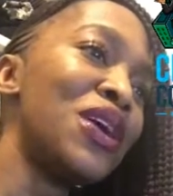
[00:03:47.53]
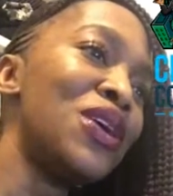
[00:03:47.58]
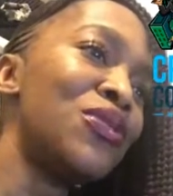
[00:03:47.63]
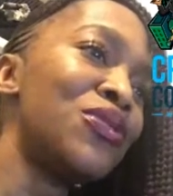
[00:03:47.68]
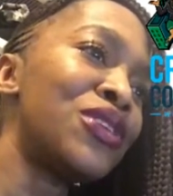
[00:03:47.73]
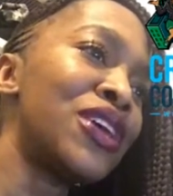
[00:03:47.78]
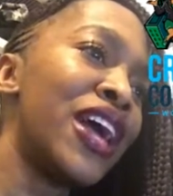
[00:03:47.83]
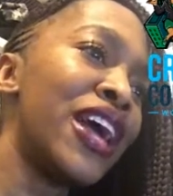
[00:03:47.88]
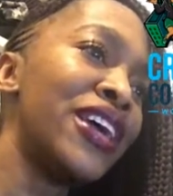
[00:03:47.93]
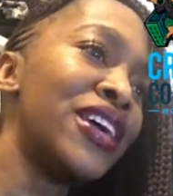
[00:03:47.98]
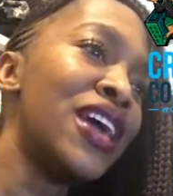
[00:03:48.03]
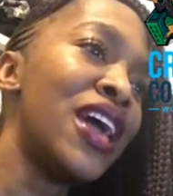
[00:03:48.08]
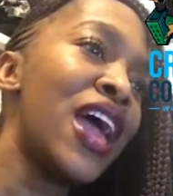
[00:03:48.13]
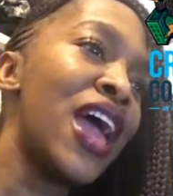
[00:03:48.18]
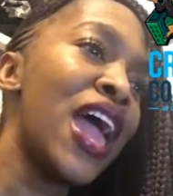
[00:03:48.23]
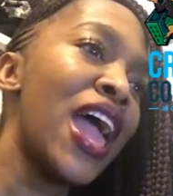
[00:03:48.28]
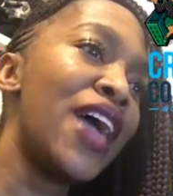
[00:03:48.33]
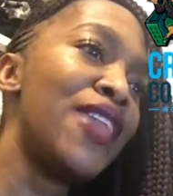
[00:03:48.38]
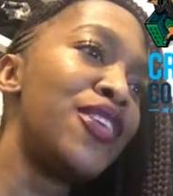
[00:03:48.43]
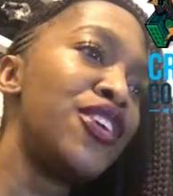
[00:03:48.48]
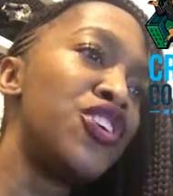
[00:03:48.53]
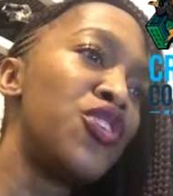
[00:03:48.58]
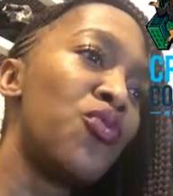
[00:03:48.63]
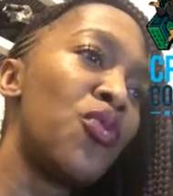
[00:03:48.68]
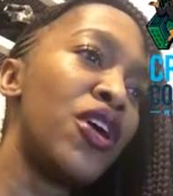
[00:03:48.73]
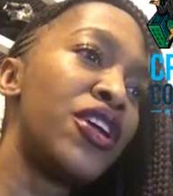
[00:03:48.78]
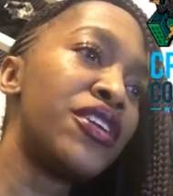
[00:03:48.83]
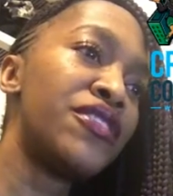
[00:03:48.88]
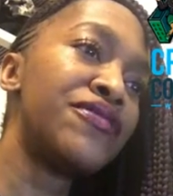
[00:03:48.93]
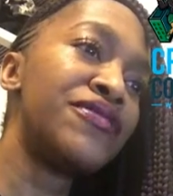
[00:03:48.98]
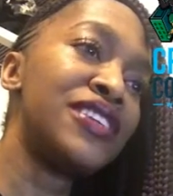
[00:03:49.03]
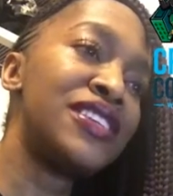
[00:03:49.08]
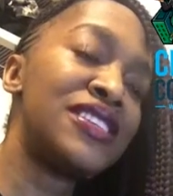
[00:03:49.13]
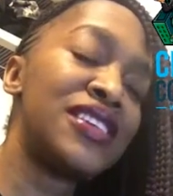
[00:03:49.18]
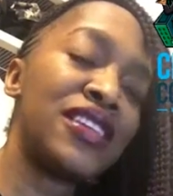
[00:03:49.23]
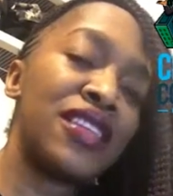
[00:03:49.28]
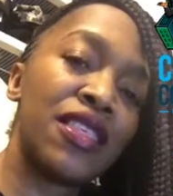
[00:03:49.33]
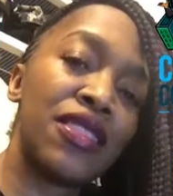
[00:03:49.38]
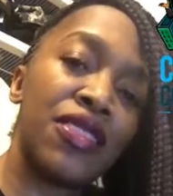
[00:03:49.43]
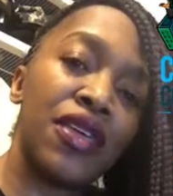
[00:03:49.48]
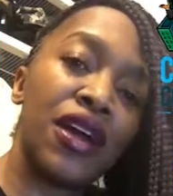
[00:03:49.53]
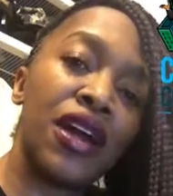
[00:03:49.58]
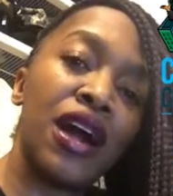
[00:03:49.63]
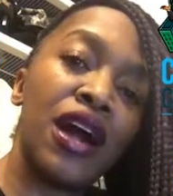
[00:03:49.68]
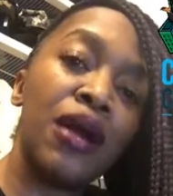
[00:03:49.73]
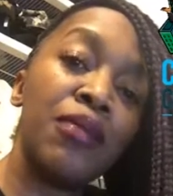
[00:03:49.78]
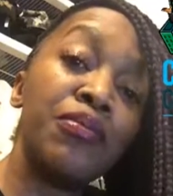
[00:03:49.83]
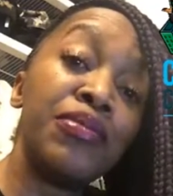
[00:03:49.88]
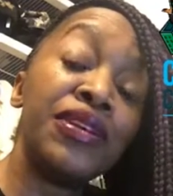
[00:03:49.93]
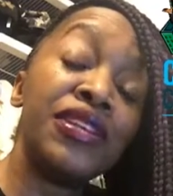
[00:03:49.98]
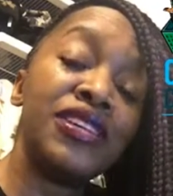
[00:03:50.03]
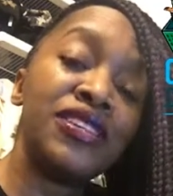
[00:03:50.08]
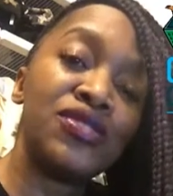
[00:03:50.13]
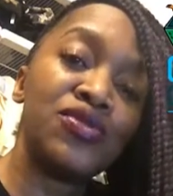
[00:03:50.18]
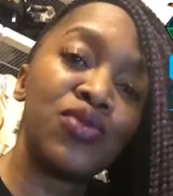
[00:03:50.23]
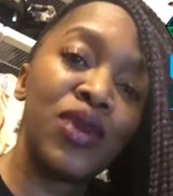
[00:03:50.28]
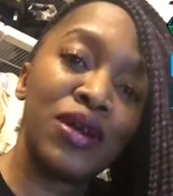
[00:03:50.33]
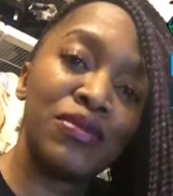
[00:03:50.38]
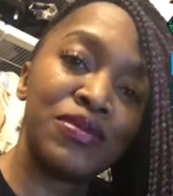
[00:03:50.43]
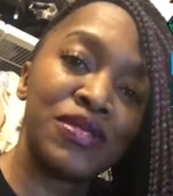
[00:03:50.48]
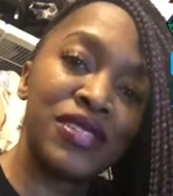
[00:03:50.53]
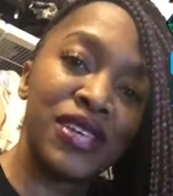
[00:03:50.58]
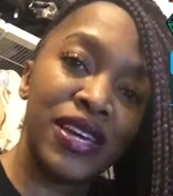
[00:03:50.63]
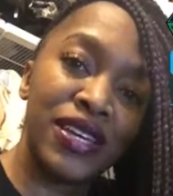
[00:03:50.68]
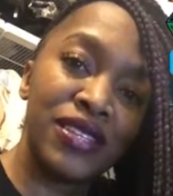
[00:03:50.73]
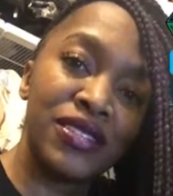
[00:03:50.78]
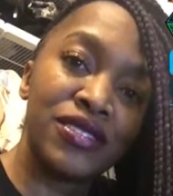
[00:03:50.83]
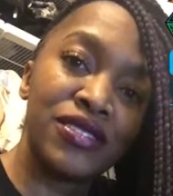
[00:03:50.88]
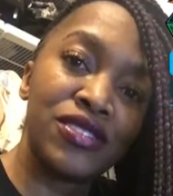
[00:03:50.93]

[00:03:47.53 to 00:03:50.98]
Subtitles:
Okay, and then you want to visit the company's website.